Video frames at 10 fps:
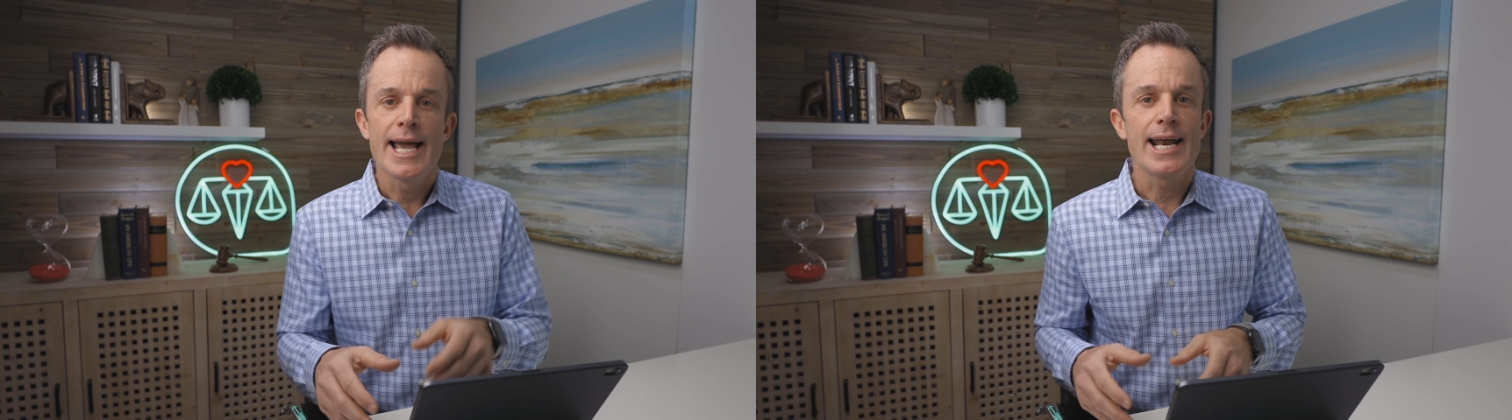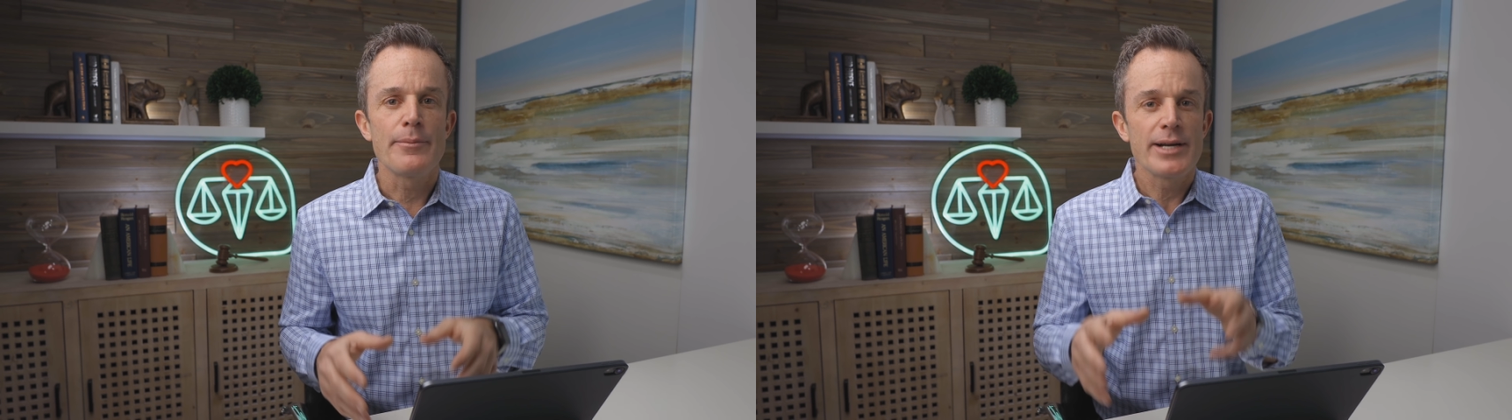
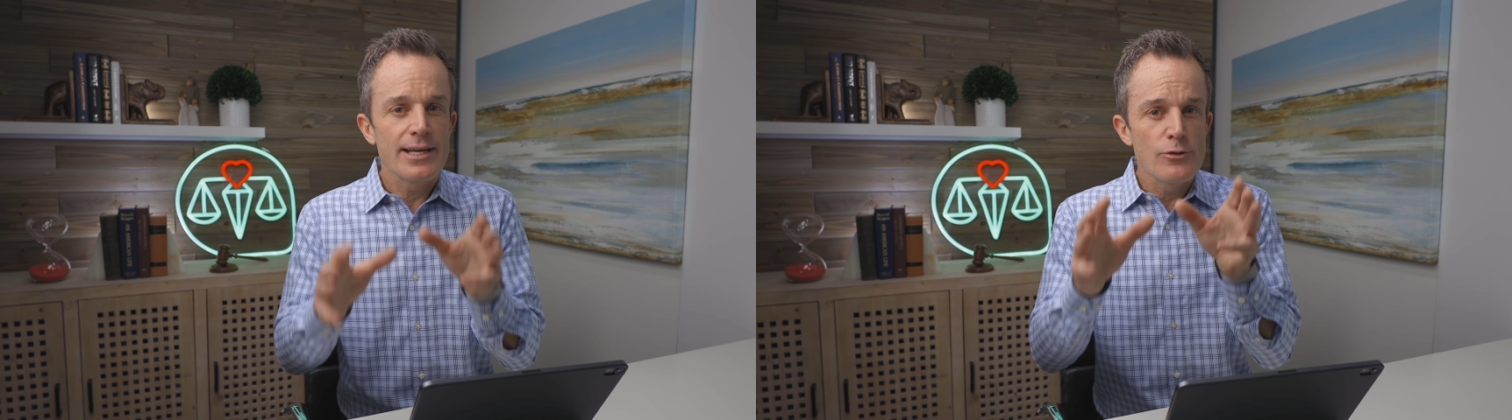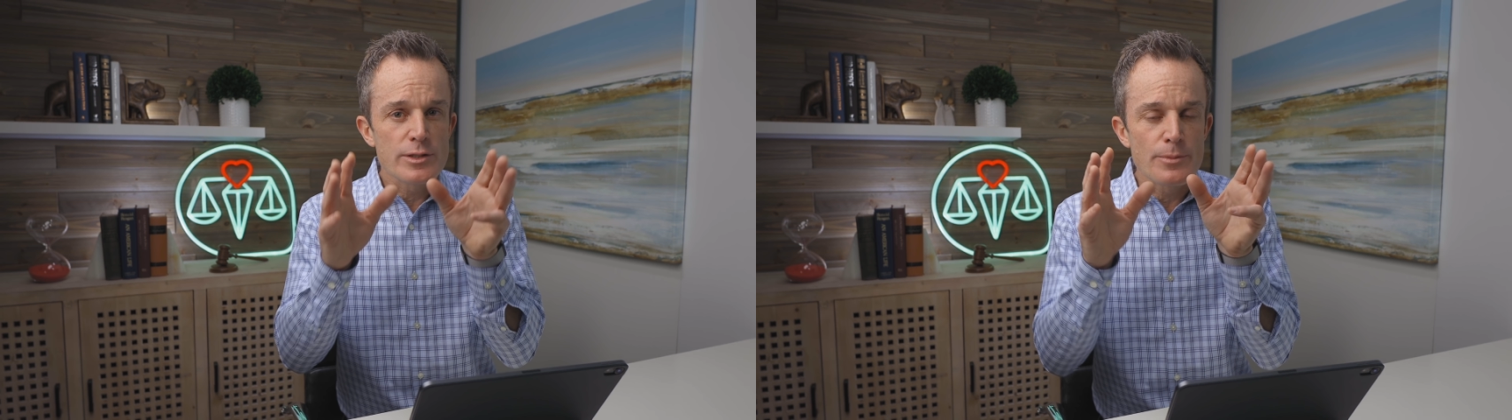and I'm going to
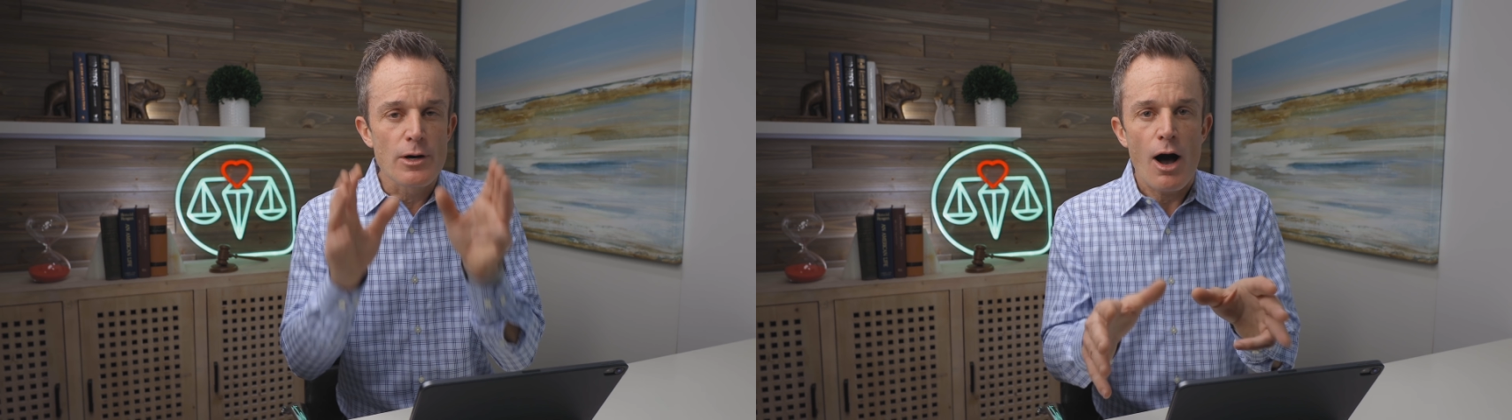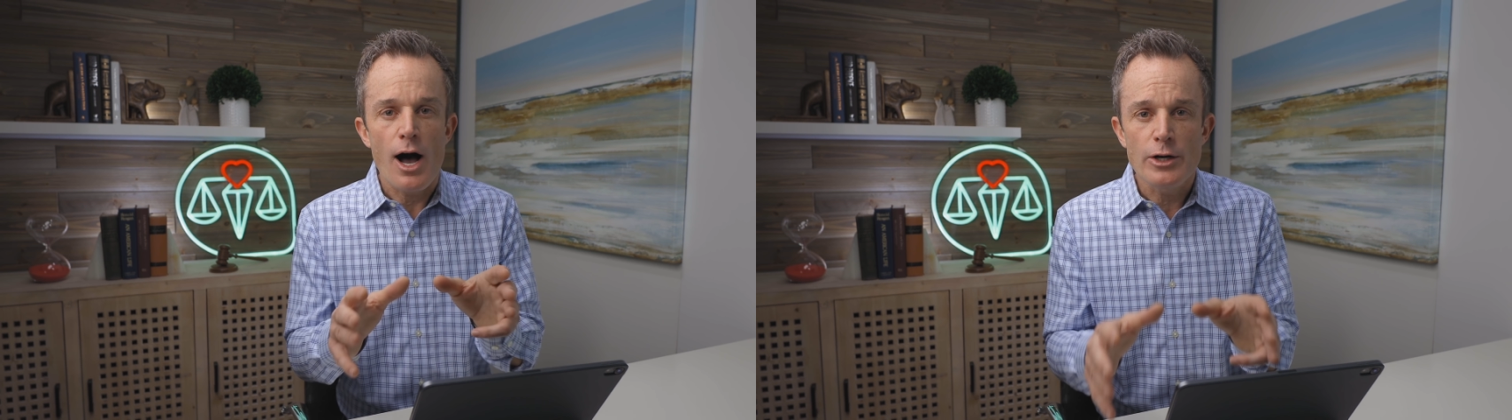give you some
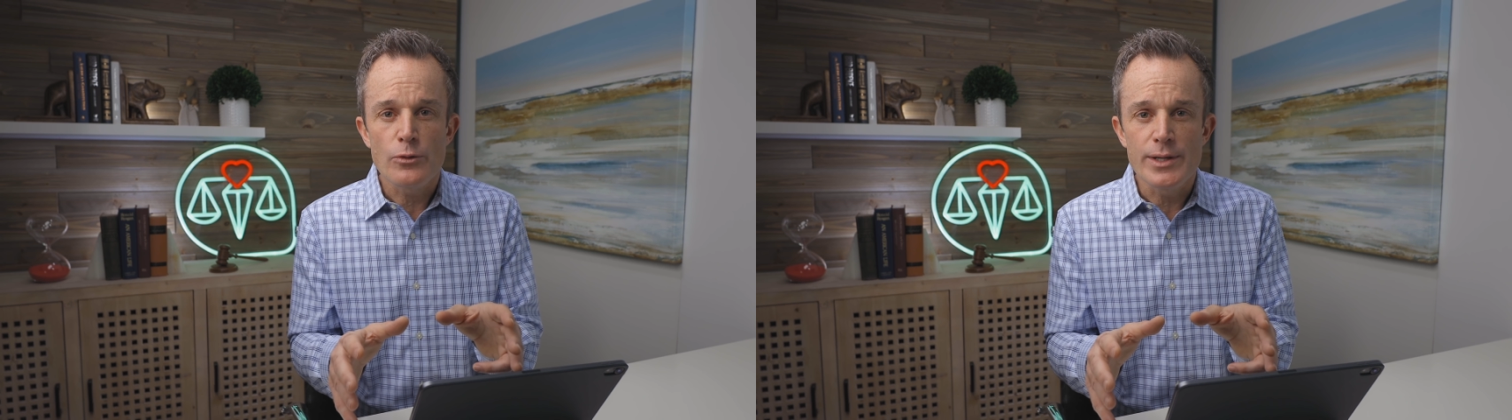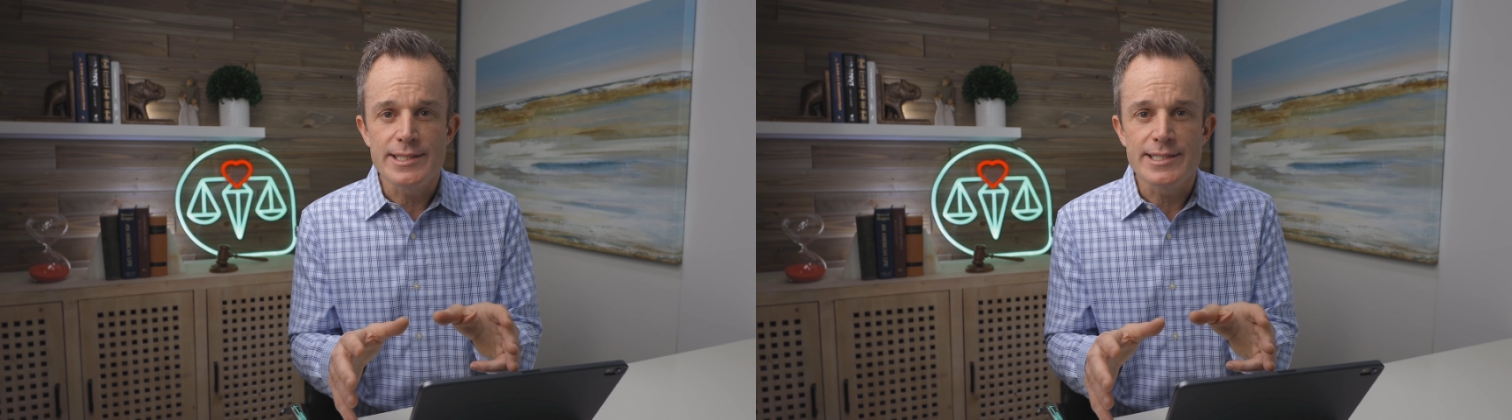concrete